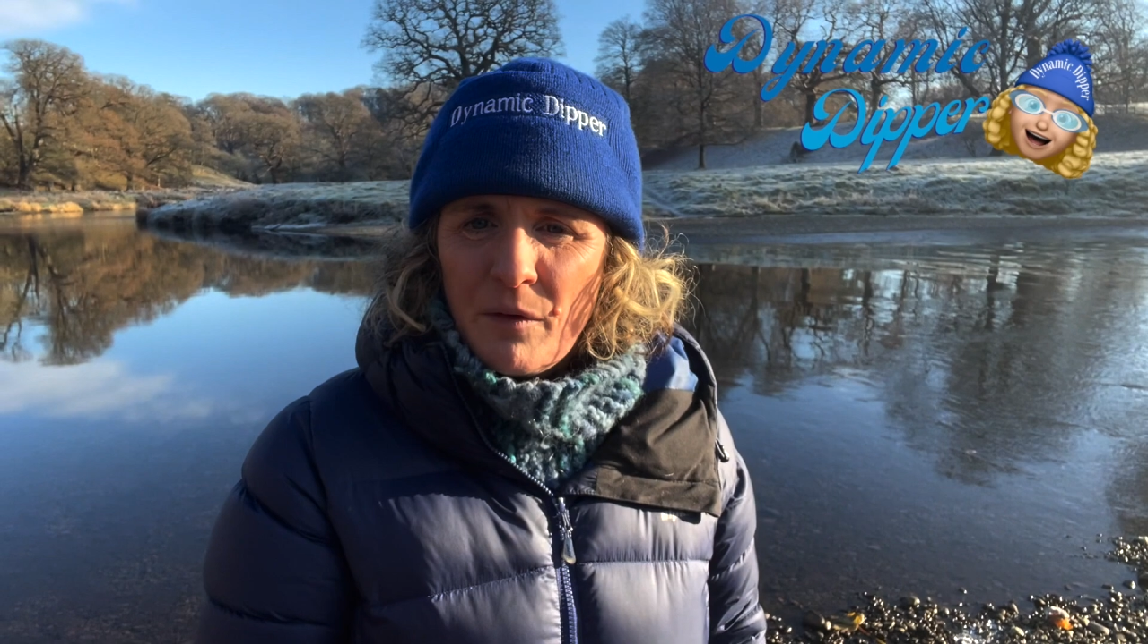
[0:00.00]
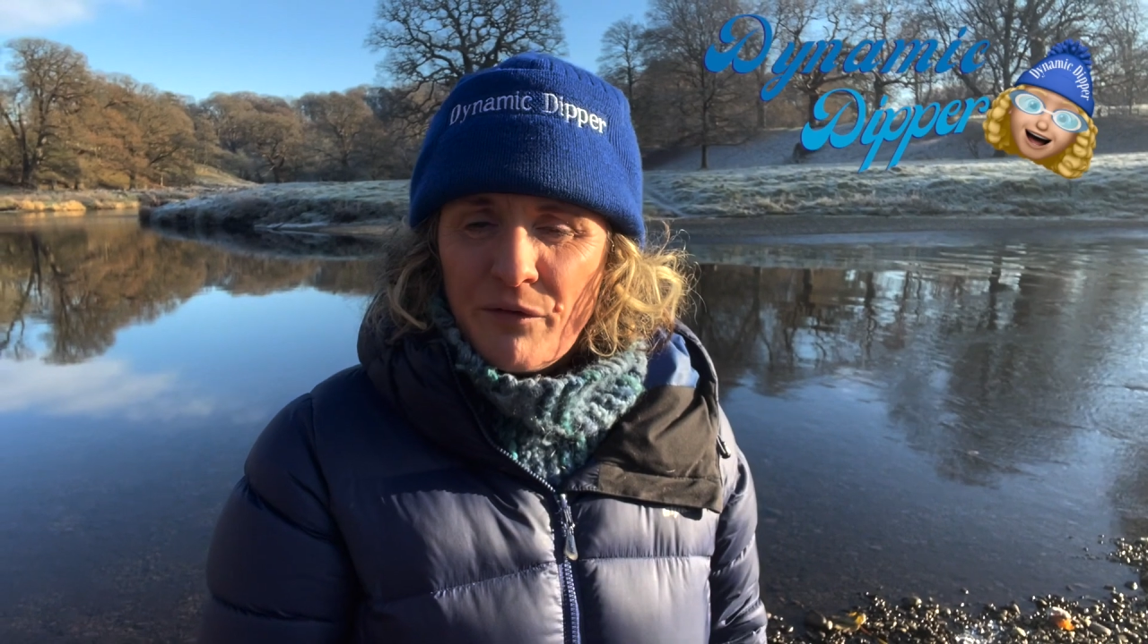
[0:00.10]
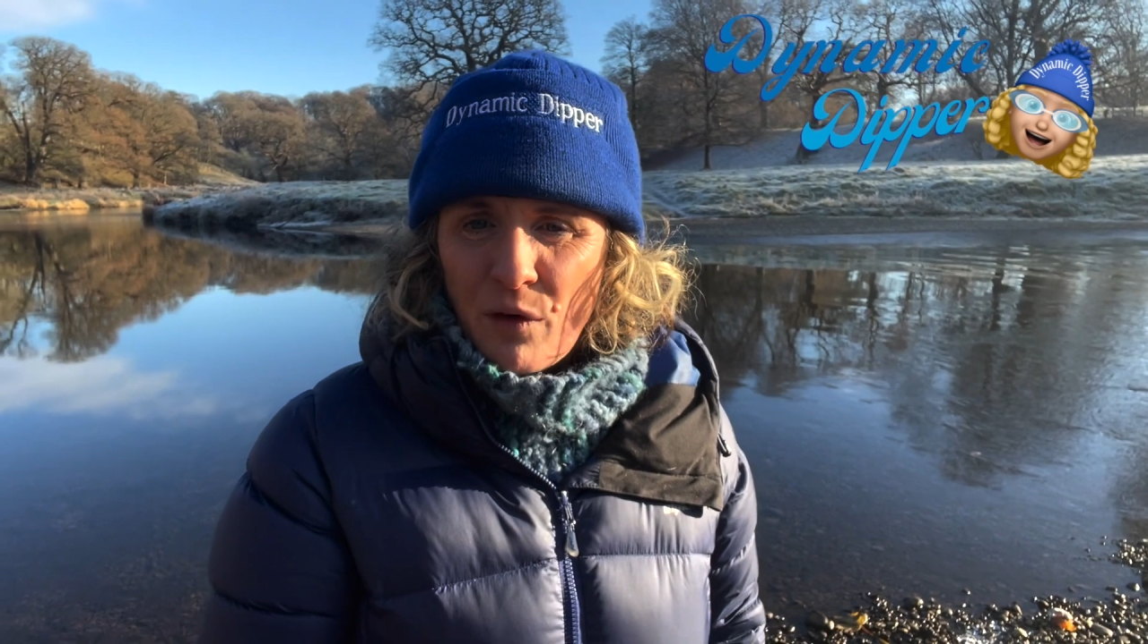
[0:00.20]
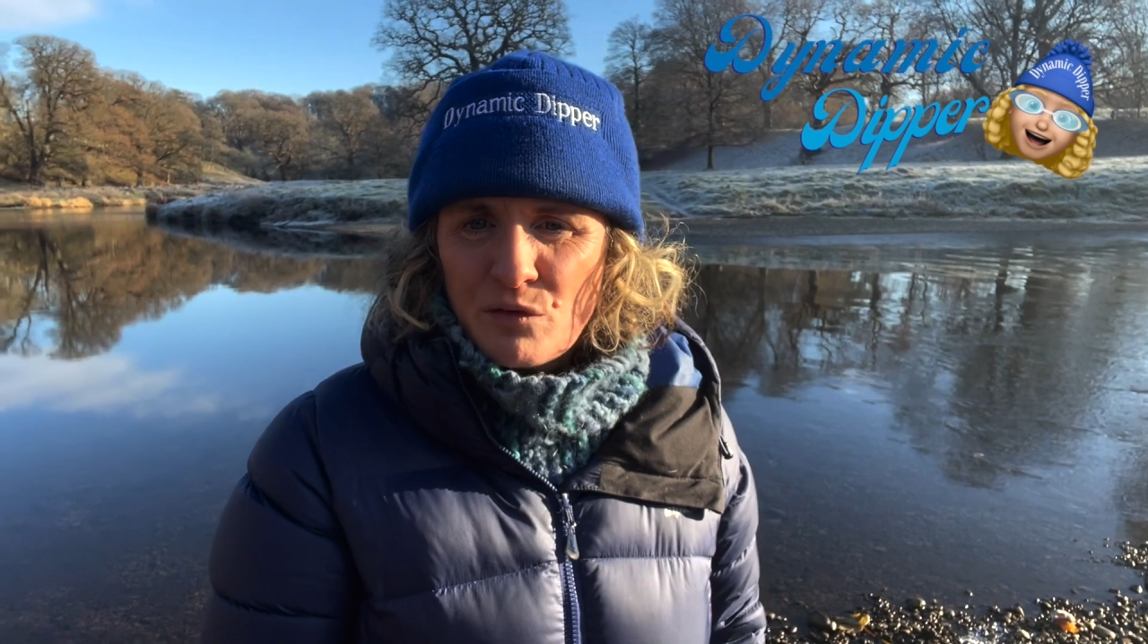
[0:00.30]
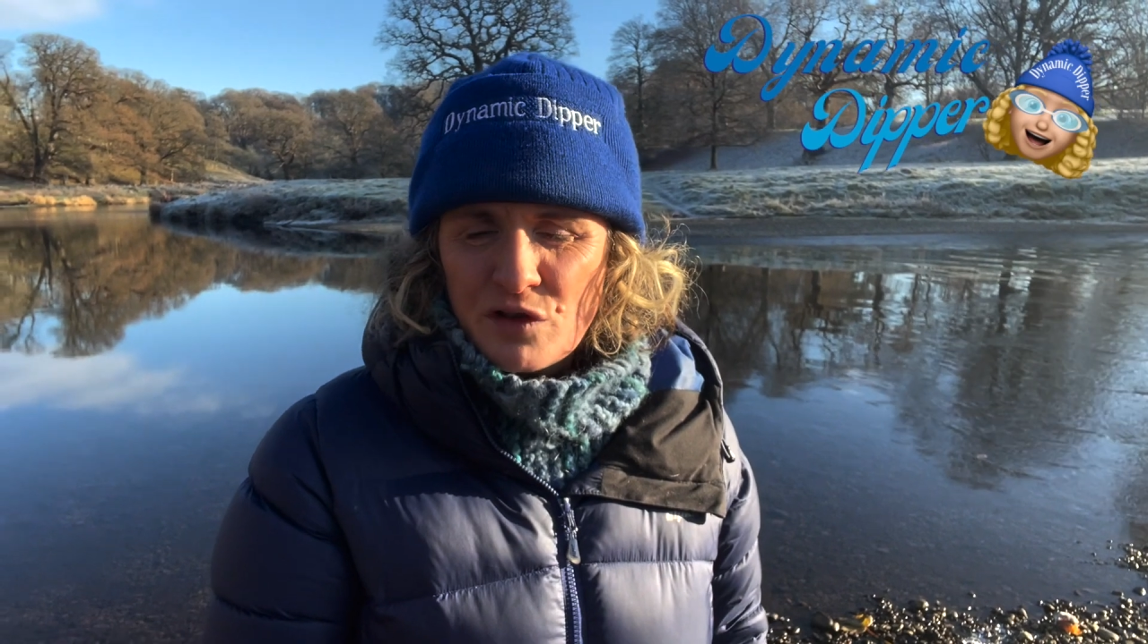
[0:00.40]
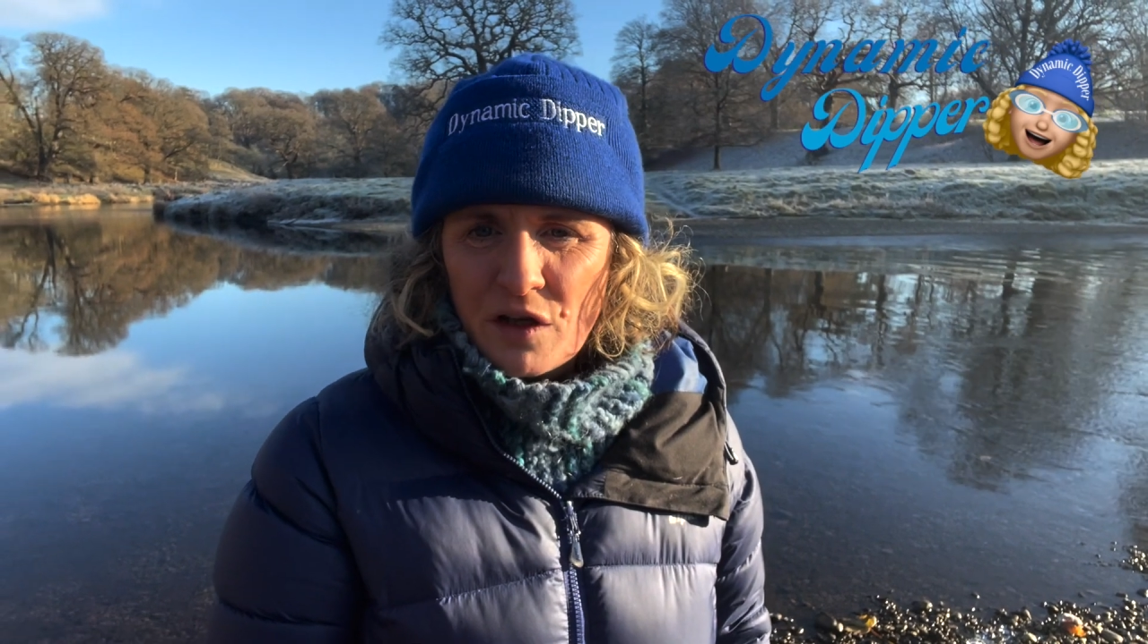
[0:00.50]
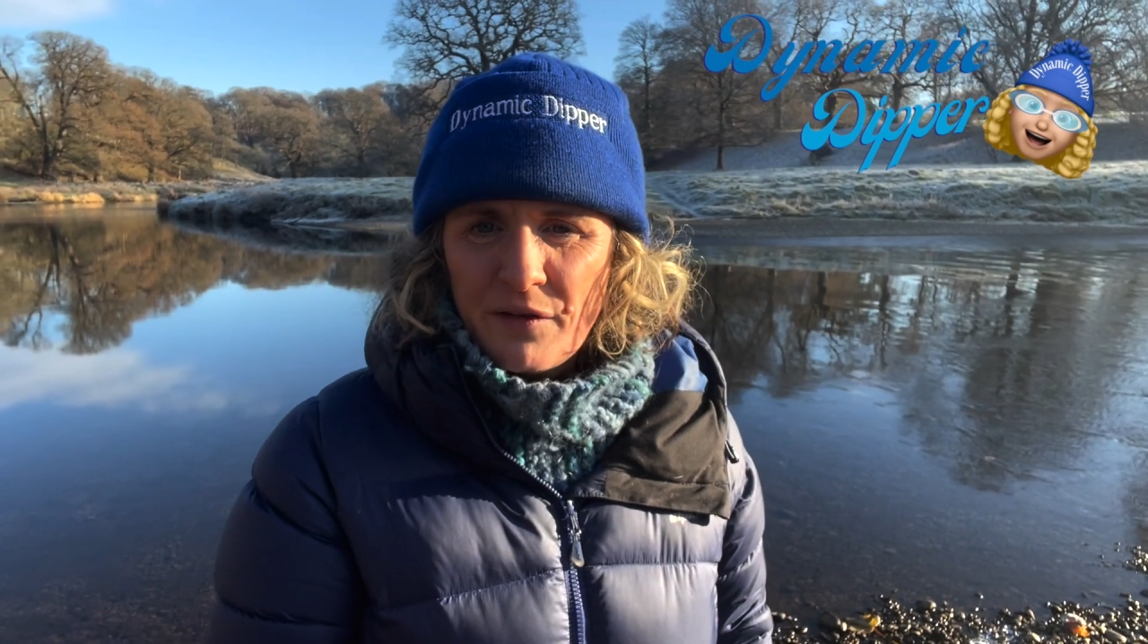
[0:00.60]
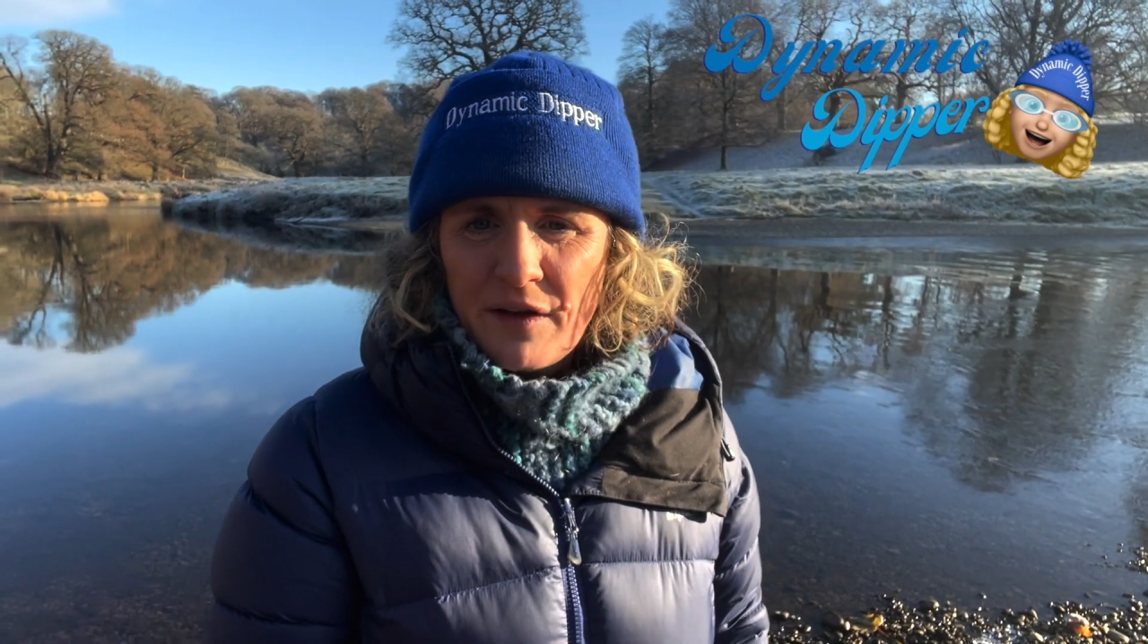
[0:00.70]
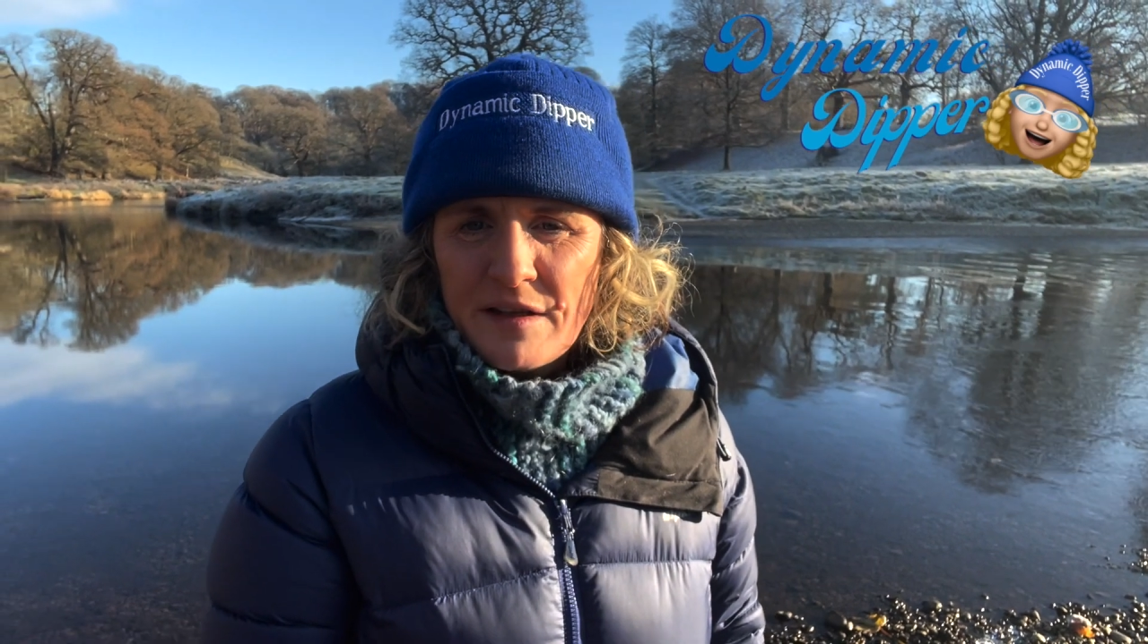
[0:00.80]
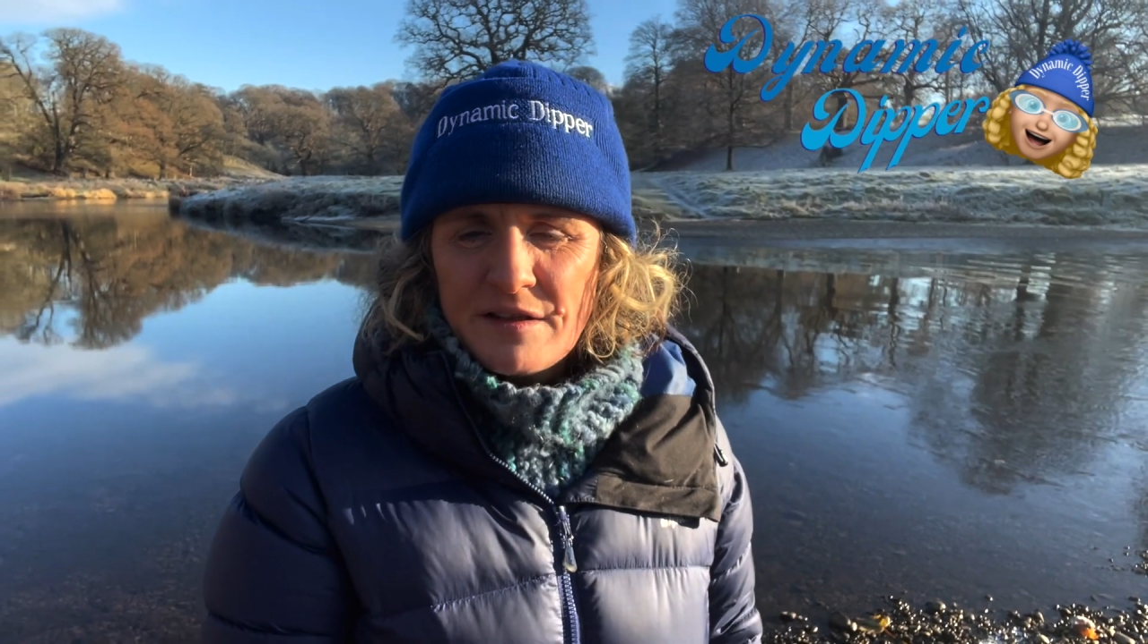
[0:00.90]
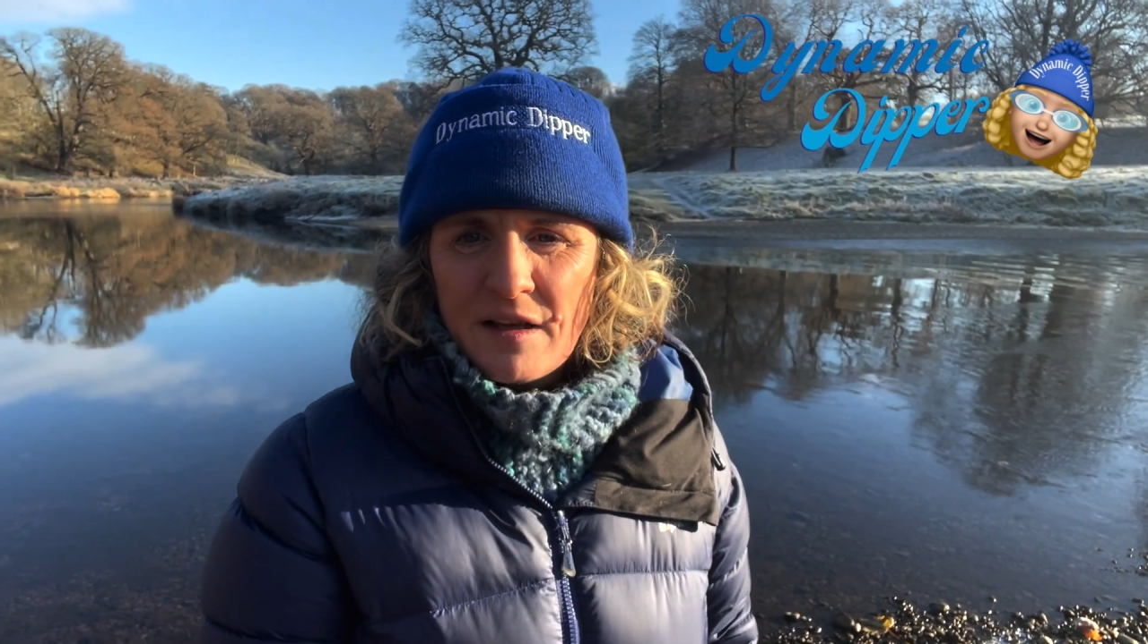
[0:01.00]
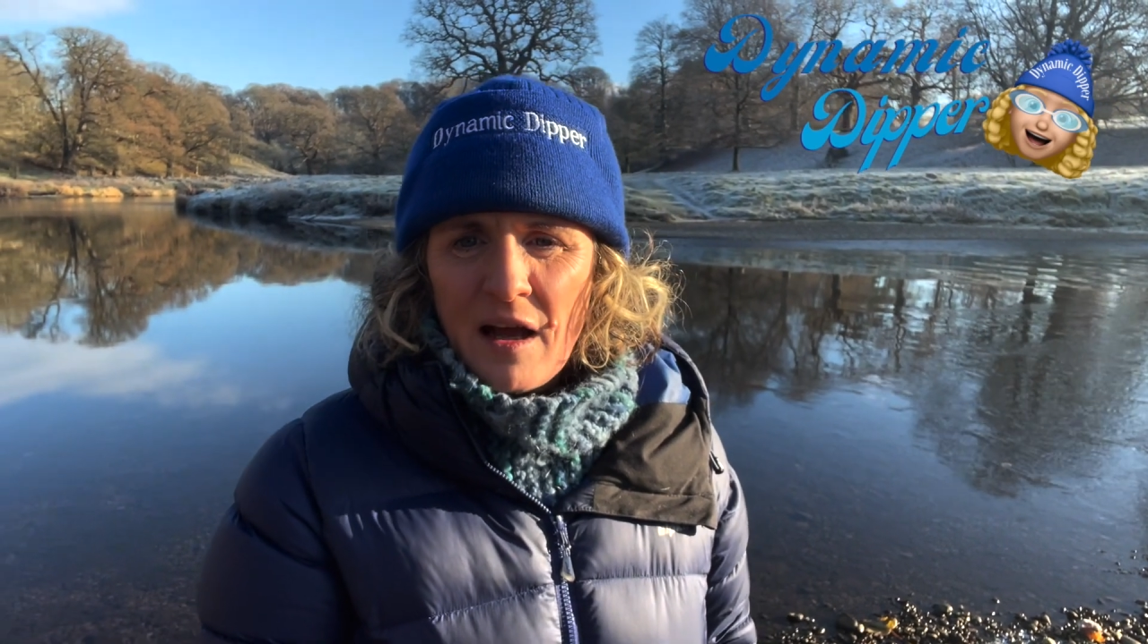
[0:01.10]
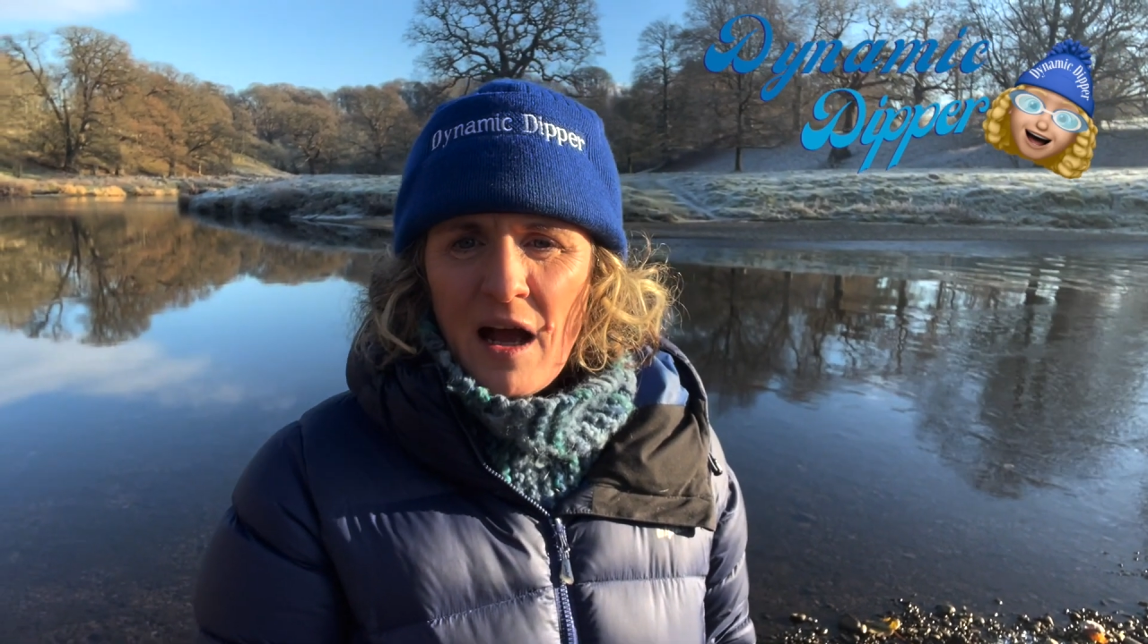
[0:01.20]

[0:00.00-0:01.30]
phone service.